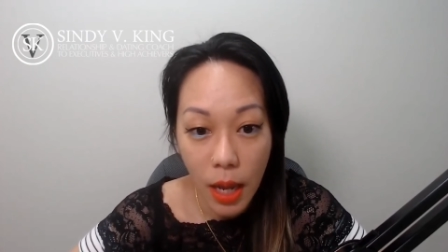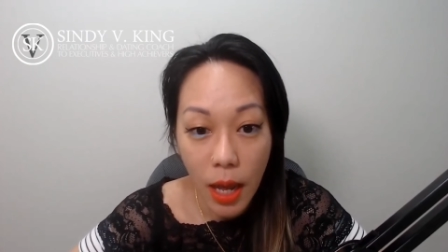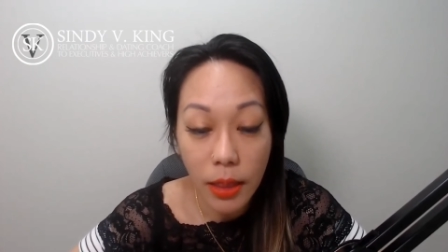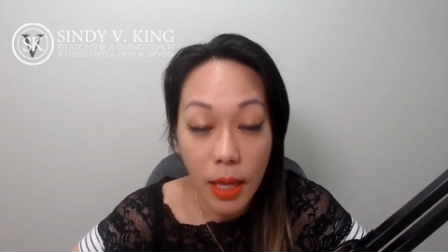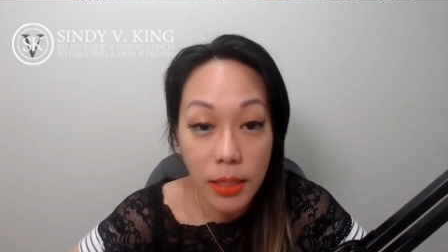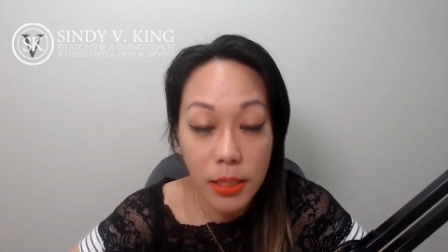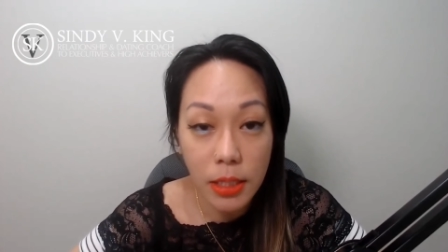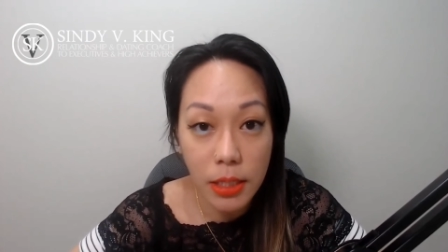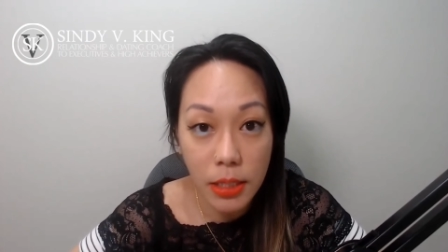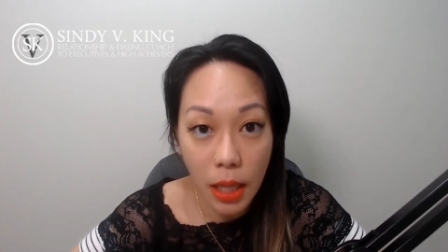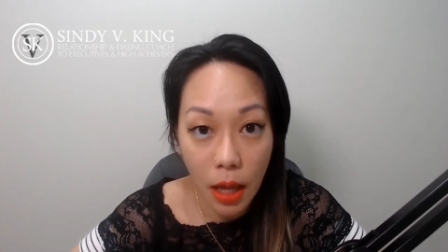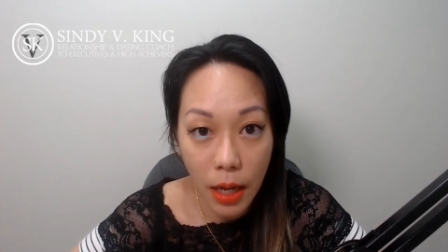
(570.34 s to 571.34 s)
And that's the
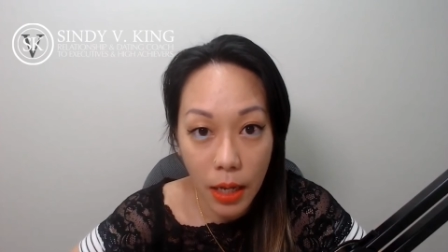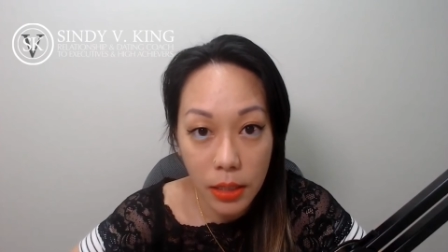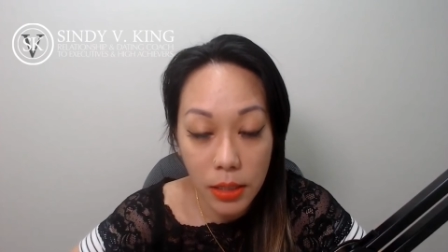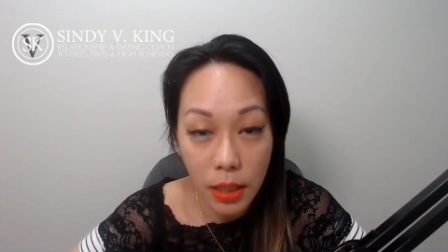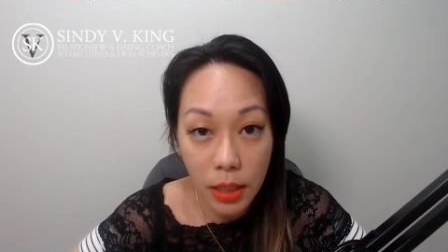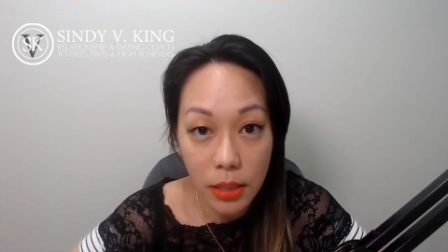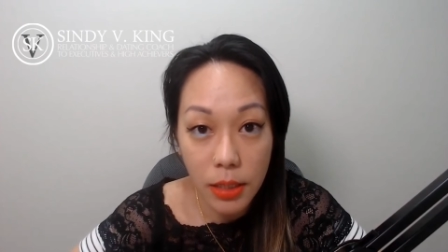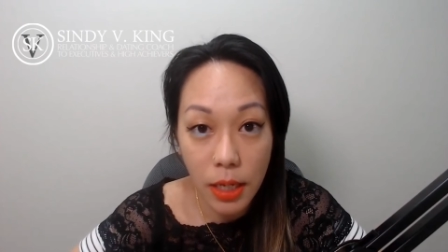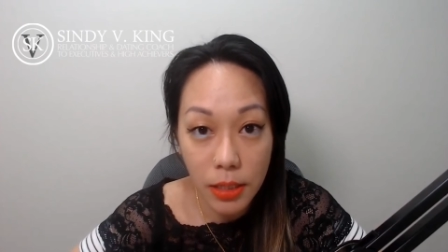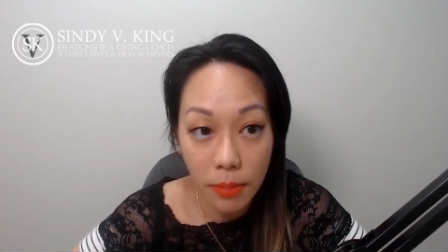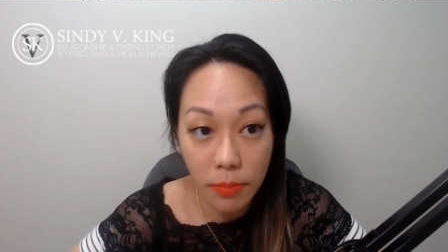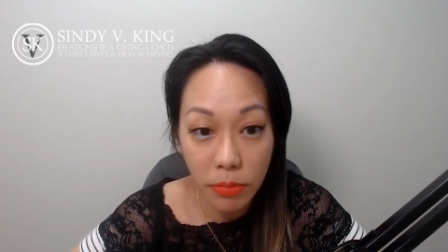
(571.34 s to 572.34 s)
side that says,
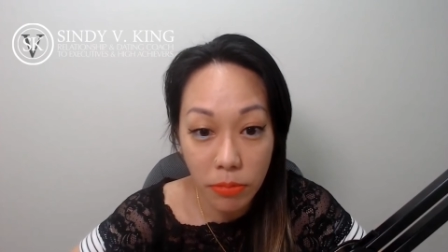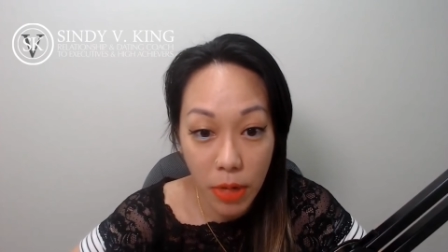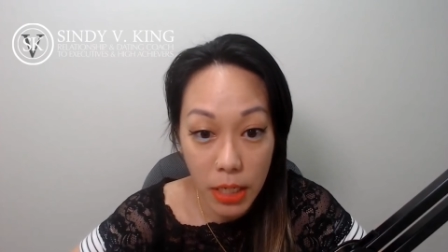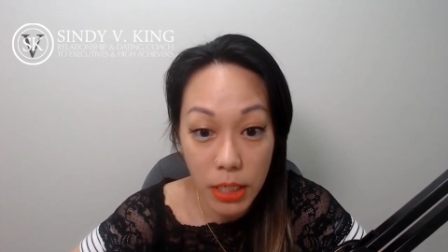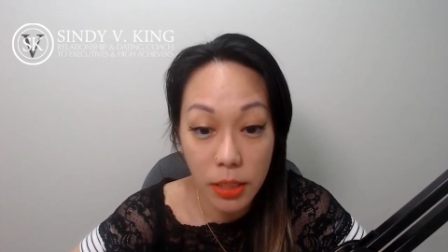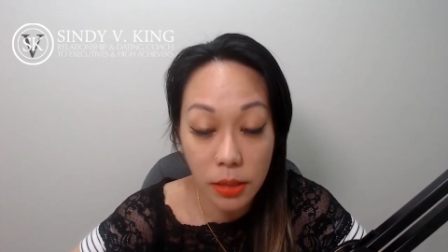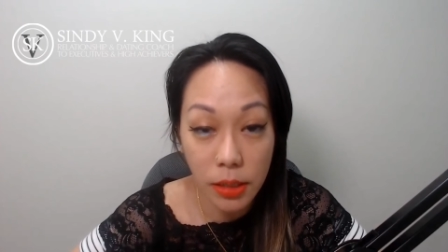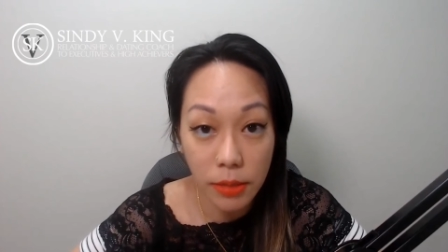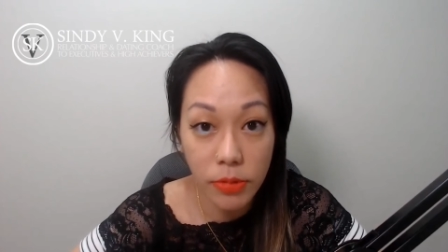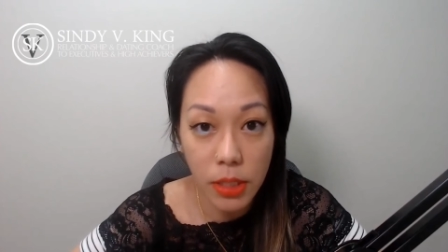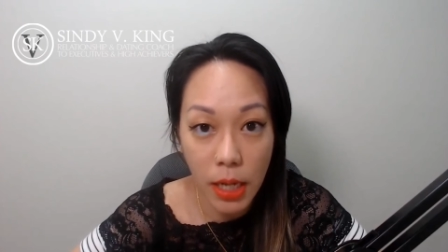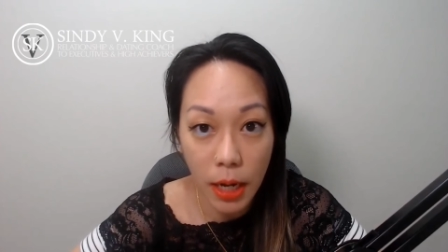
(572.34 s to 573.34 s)
yes, I'm ready to leave
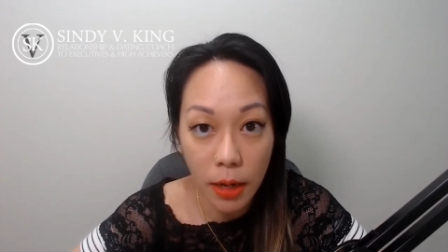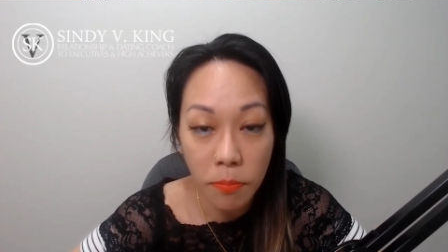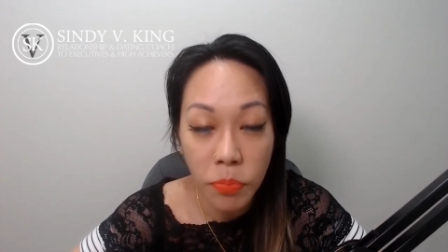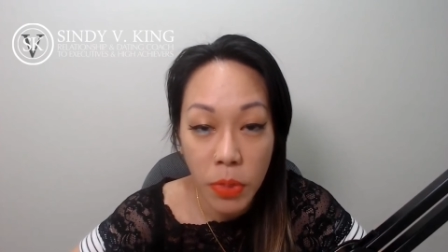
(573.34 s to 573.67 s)
today.